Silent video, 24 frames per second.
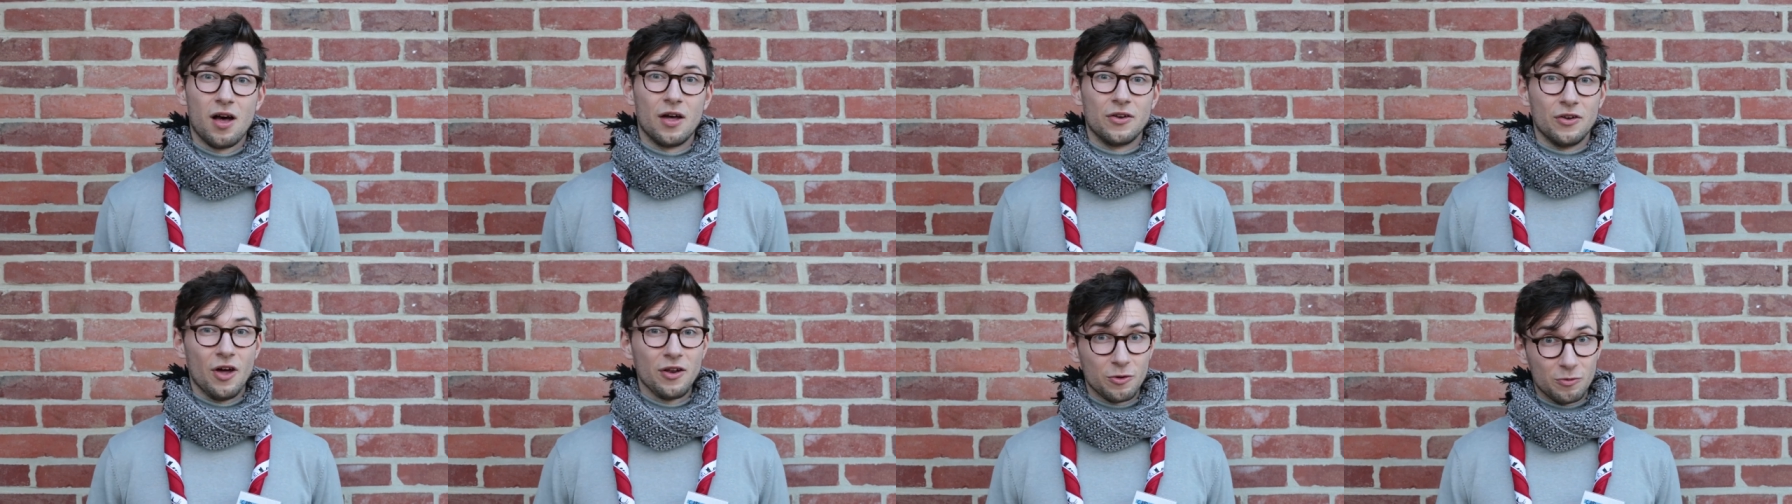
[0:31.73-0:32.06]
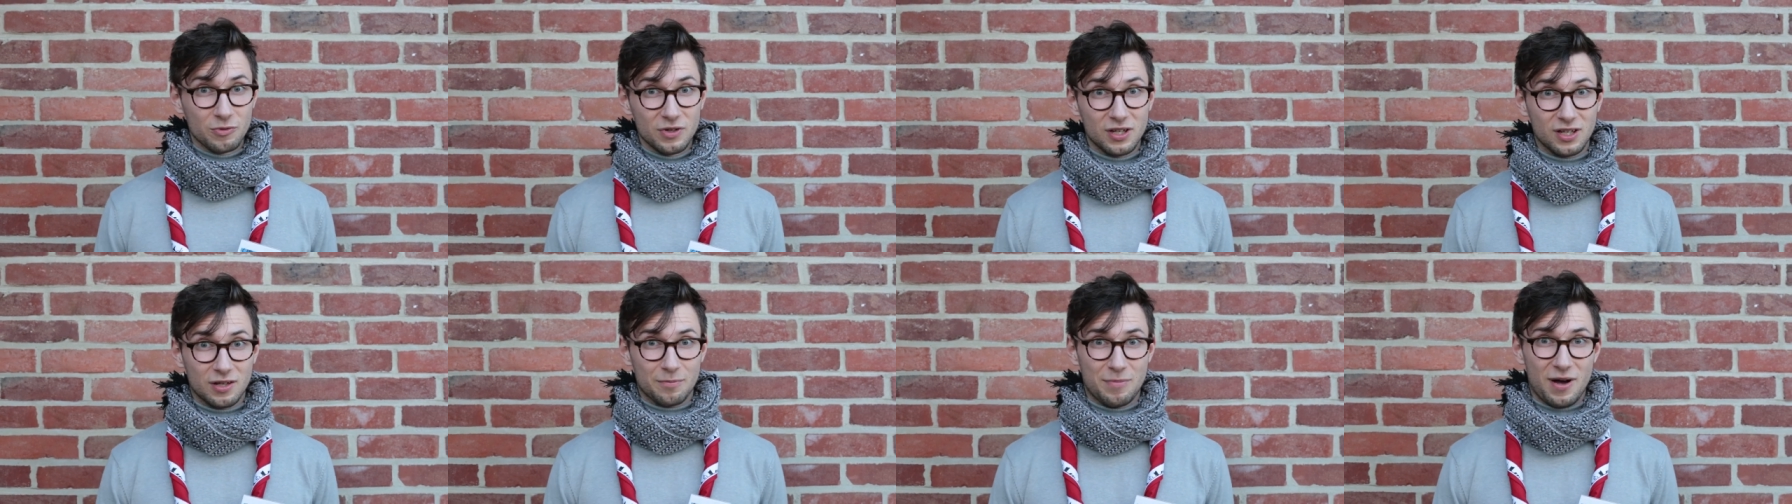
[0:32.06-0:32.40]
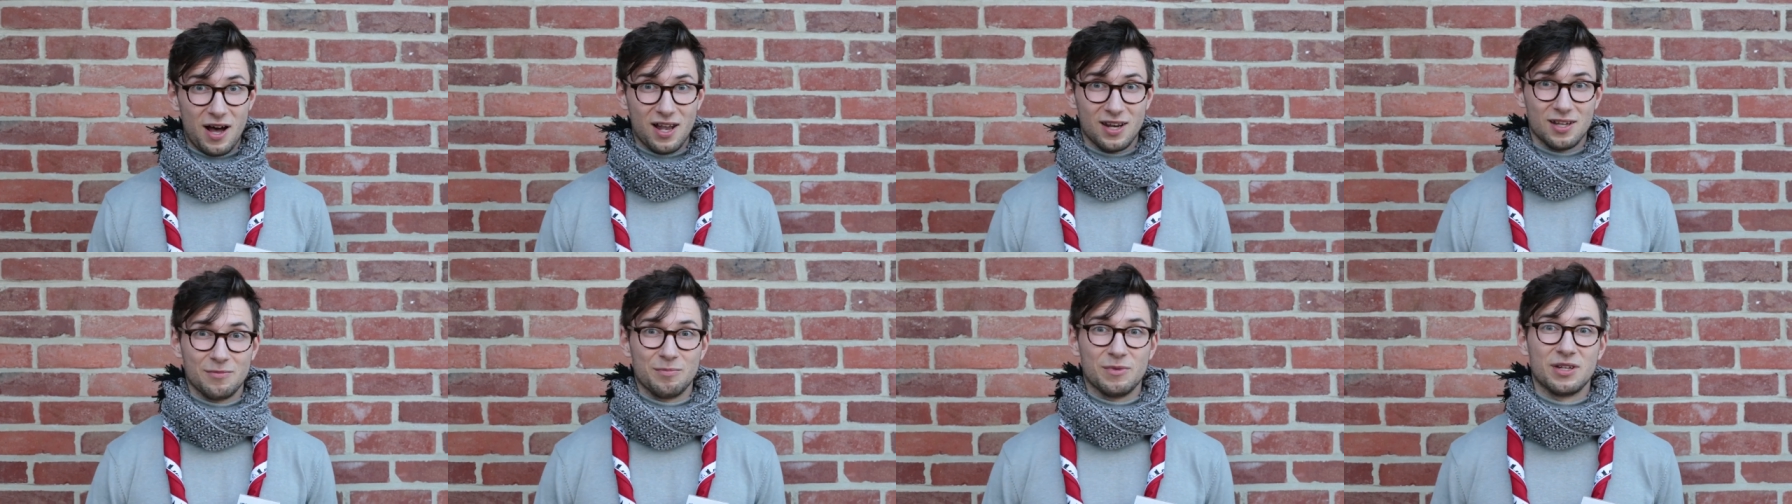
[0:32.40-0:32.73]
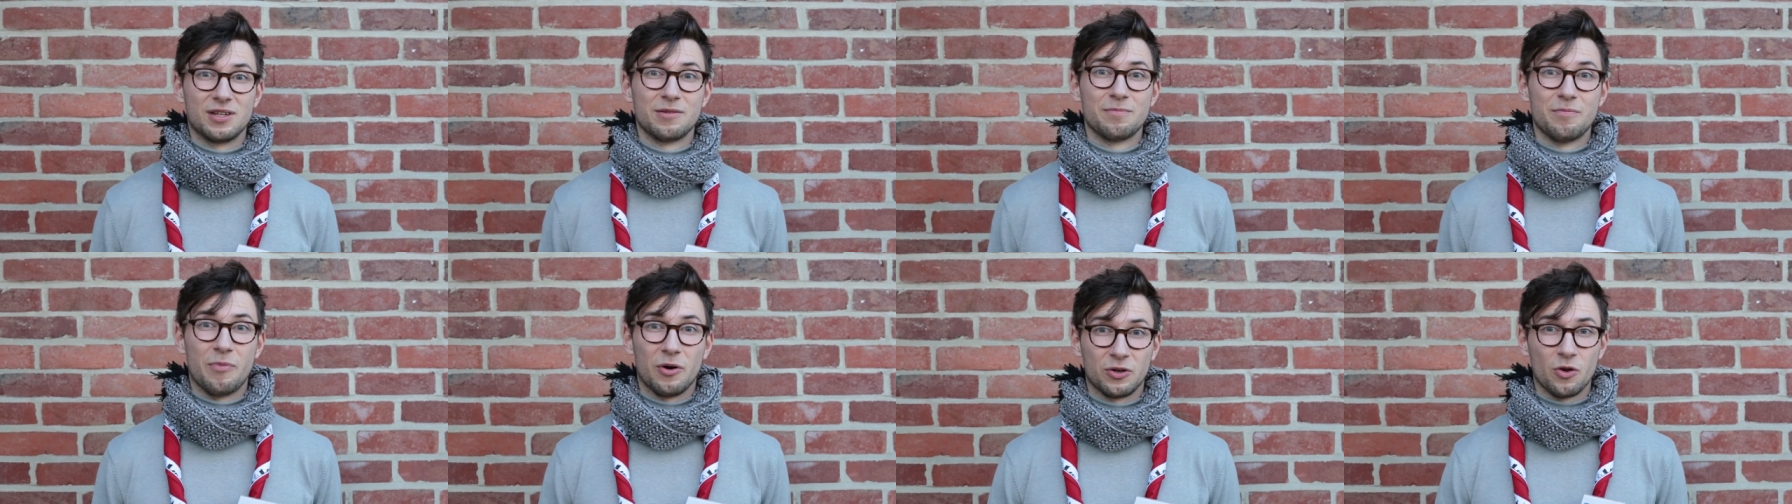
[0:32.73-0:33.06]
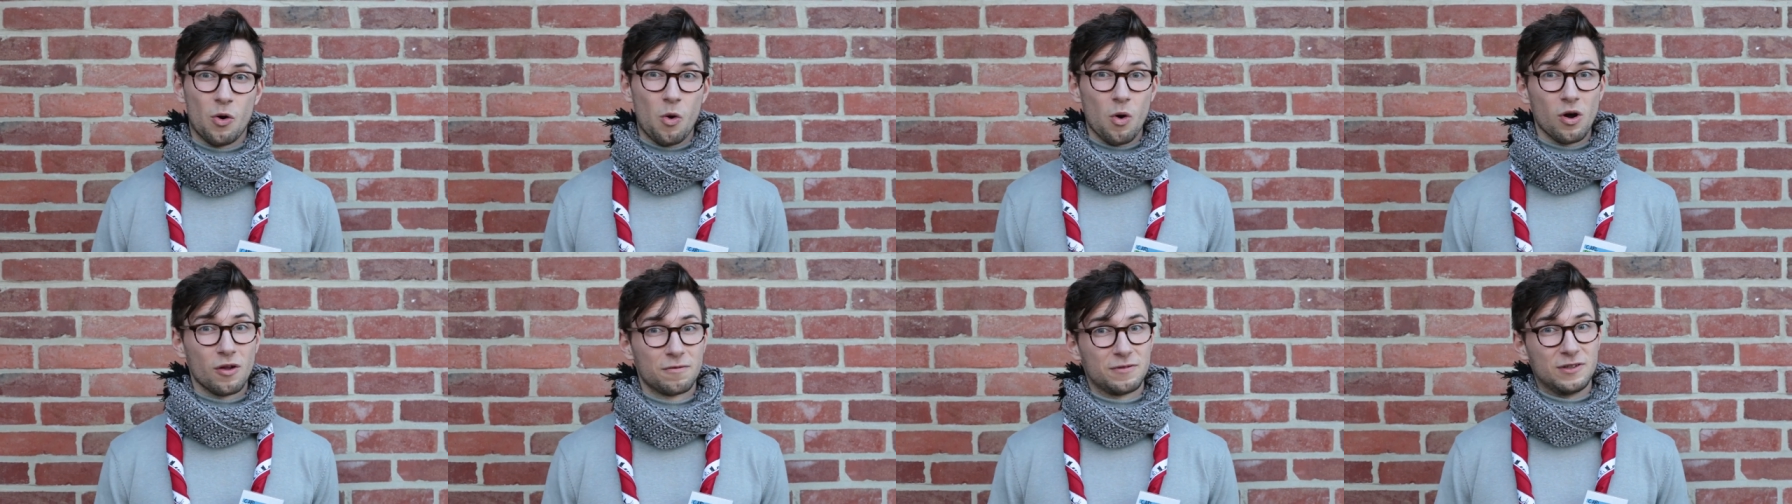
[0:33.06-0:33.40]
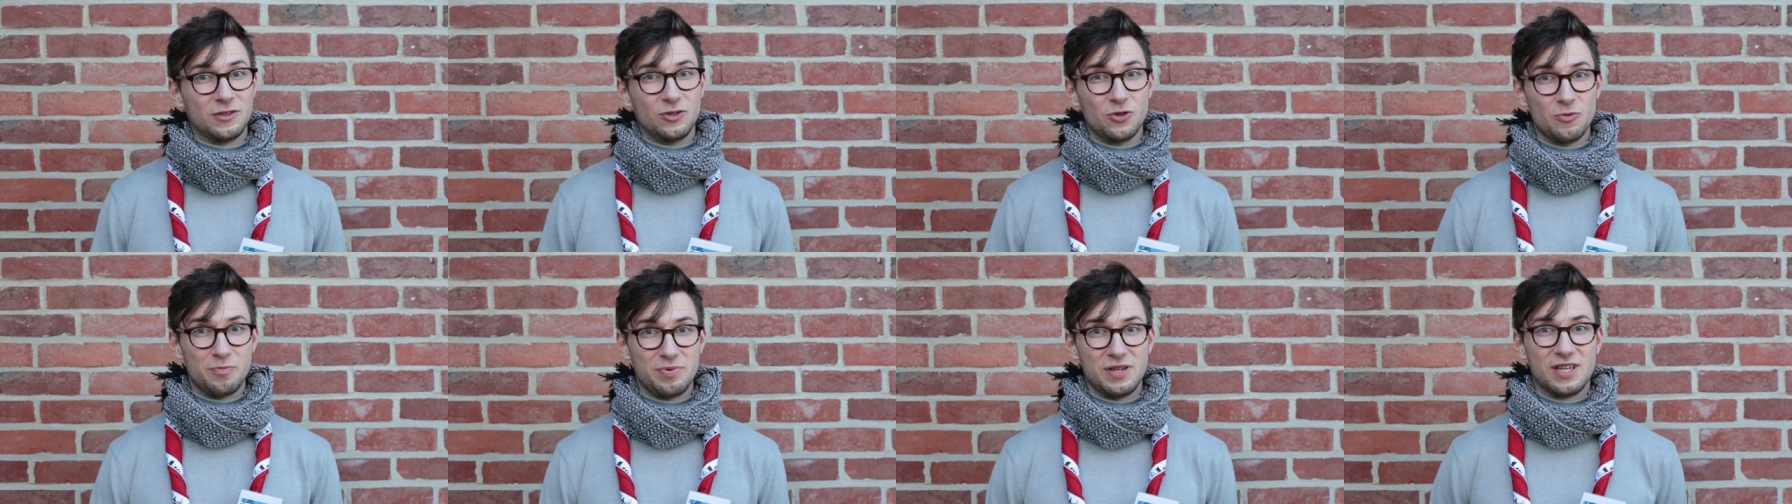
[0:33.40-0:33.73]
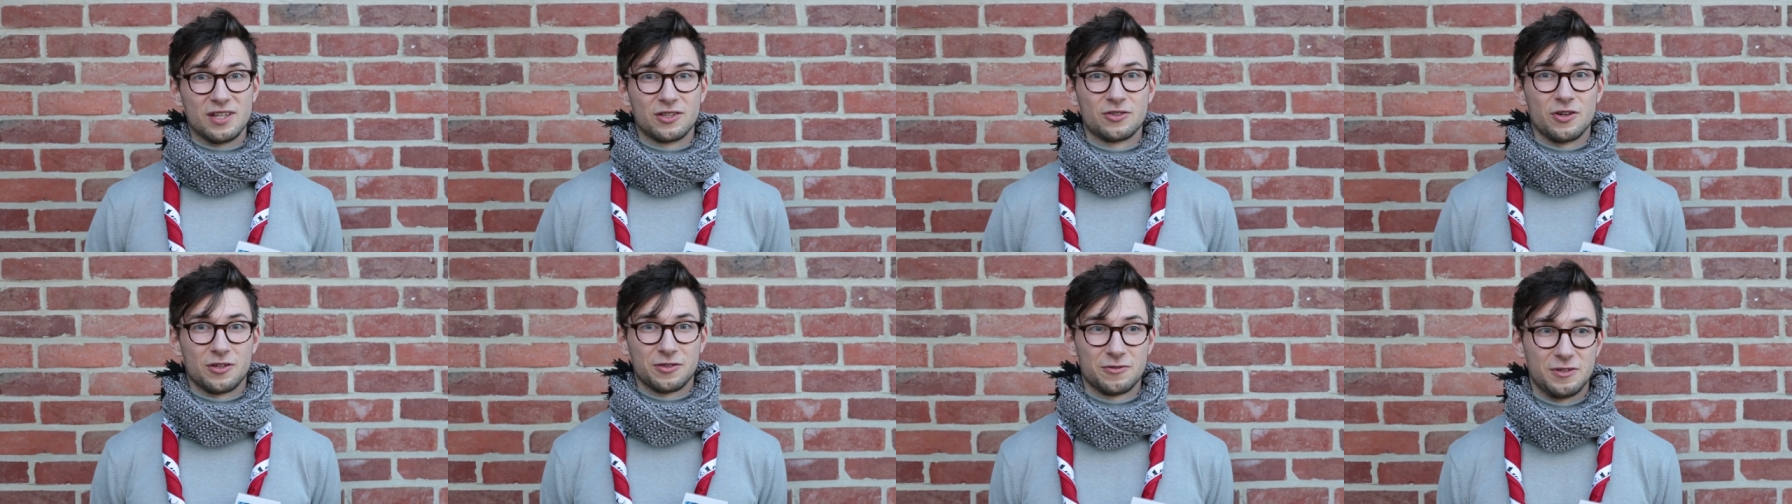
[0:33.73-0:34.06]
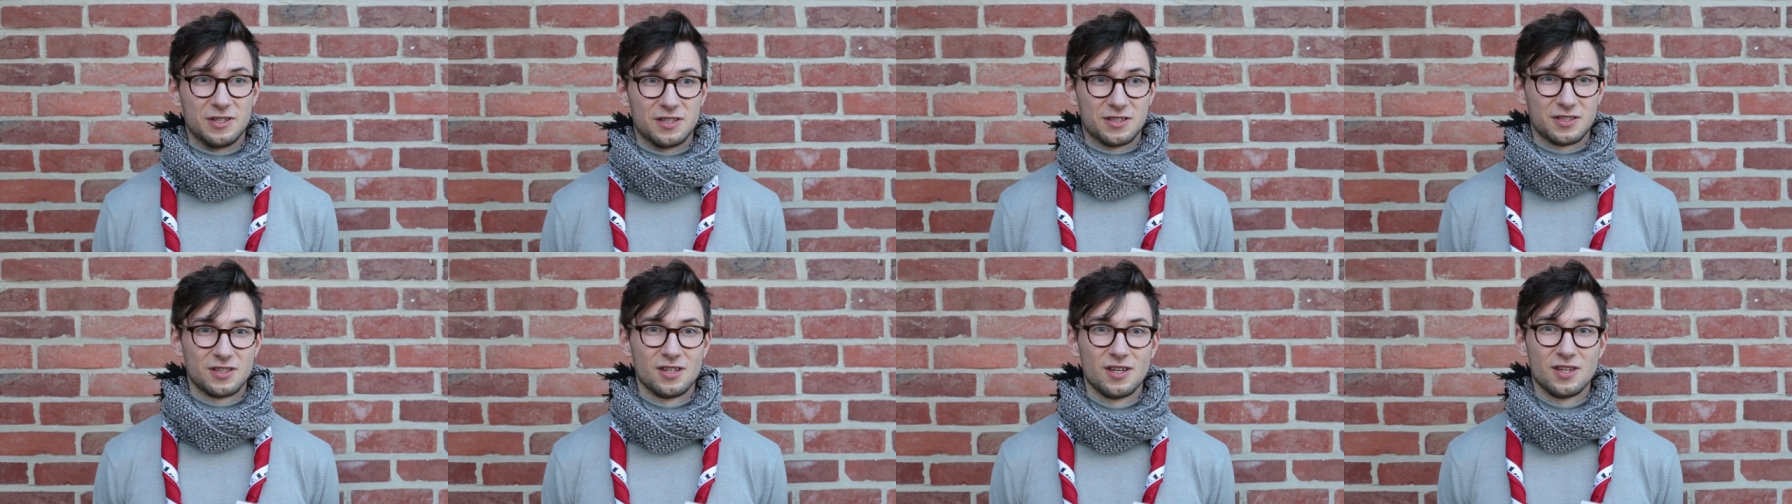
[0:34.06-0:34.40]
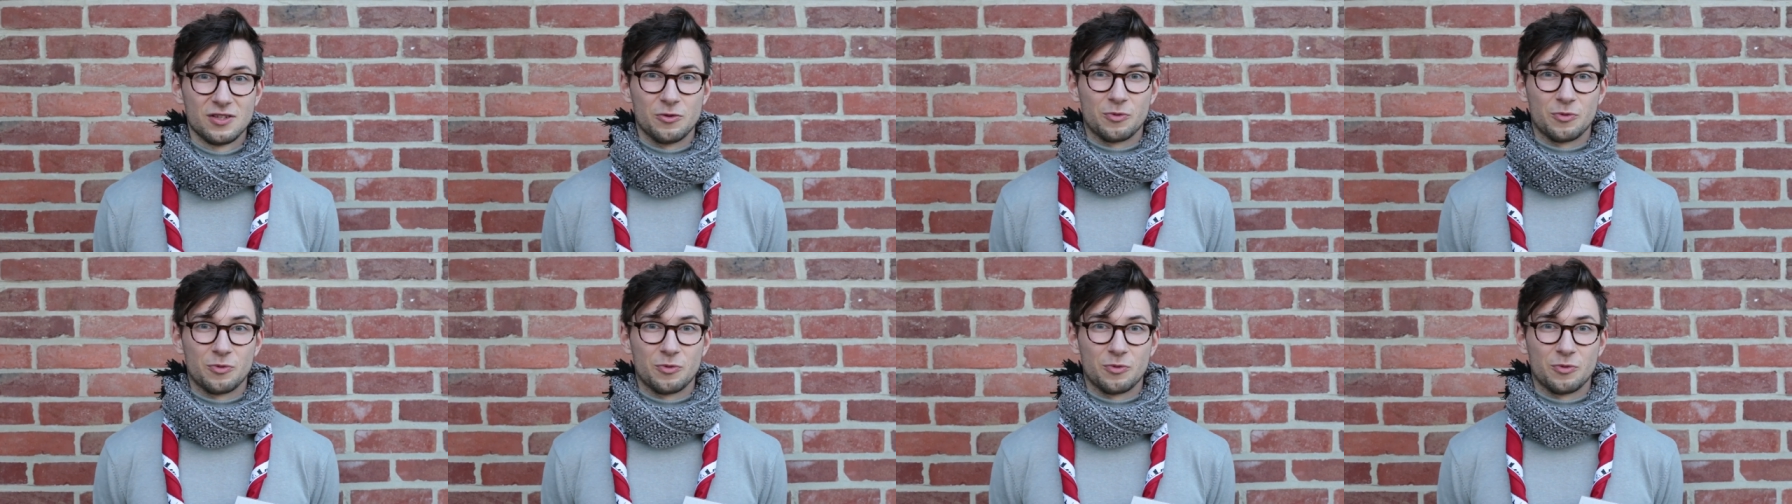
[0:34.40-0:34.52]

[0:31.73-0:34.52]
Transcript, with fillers: not only in the parliament, but in all of the European countries,